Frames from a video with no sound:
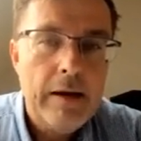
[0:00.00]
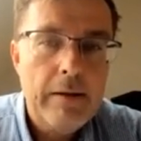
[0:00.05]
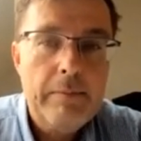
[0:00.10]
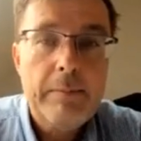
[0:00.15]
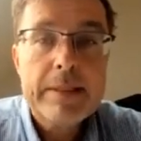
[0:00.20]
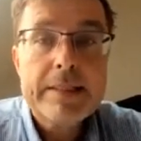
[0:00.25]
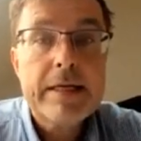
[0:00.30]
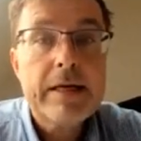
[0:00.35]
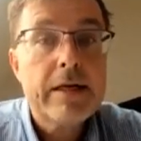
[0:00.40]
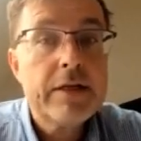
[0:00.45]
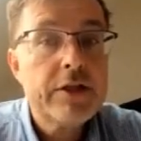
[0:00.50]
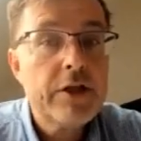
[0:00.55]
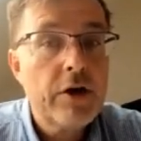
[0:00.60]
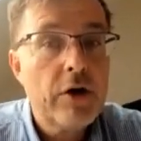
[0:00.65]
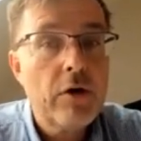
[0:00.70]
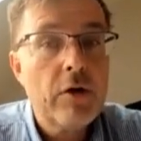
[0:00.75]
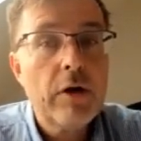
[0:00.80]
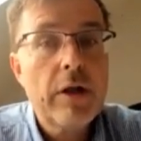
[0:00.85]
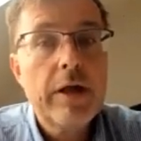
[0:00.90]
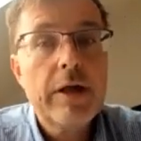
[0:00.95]
Basically, the
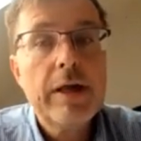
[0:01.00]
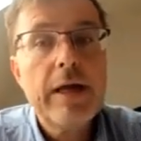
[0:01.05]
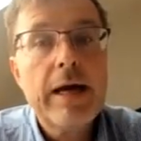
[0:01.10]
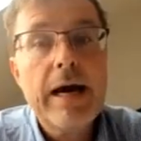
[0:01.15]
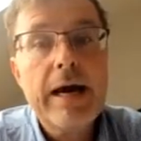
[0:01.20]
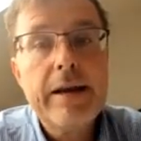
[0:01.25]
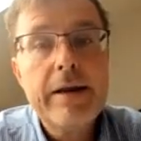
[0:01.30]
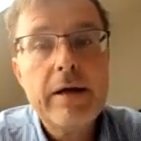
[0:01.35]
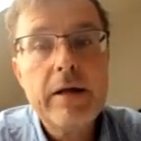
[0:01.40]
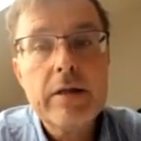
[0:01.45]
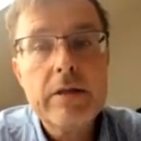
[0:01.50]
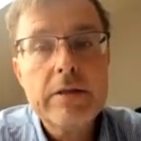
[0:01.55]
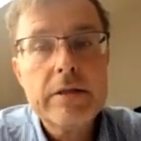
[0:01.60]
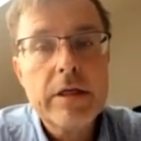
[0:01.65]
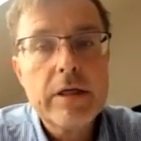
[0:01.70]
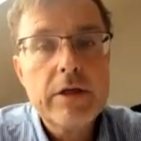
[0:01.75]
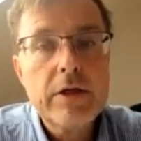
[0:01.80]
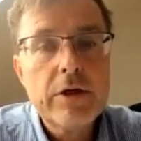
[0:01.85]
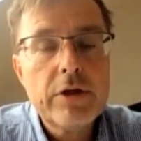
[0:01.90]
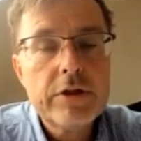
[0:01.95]
only guidance
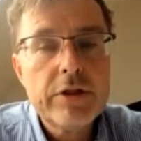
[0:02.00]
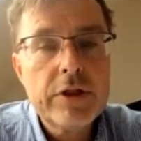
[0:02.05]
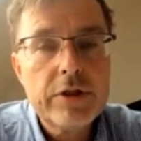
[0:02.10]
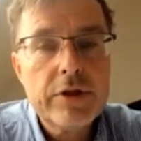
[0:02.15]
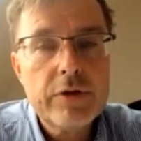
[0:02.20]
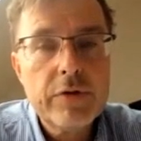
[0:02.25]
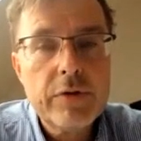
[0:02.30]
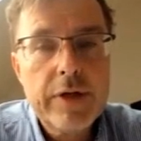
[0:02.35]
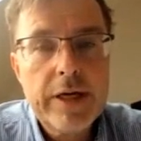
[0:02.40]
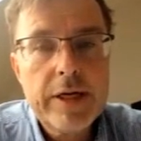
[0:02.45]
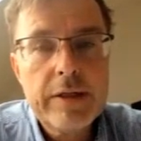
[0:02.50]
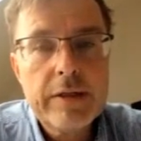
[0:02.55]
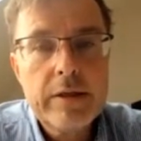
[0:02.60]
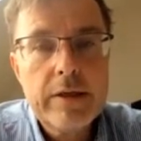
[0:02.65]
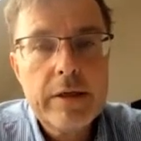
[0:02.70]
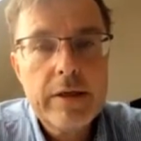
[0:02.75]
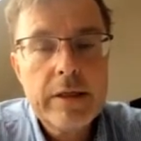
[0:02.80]
that you get